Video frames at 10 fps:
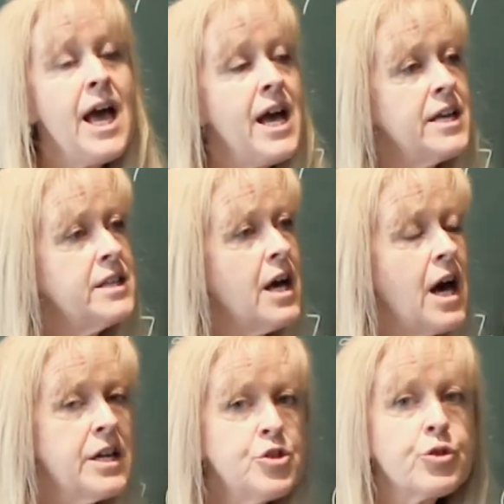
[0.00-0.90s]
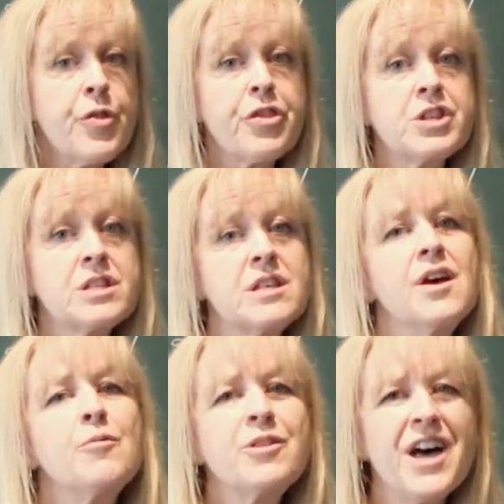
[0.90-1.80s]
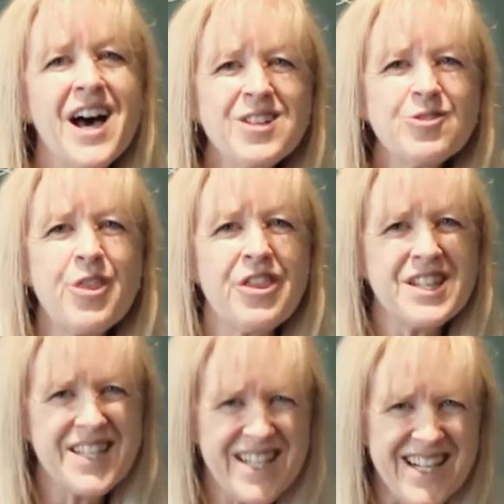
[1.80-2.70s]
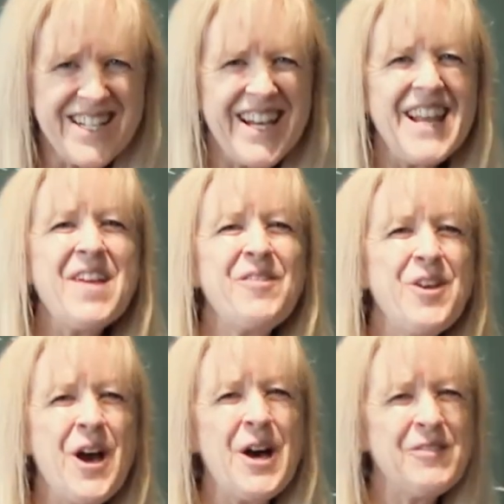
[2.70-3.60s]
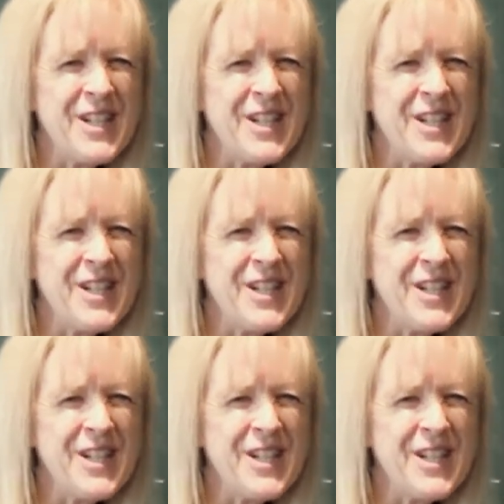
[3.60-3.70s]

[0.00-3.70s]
and the hundredths with the hundredths digit if you have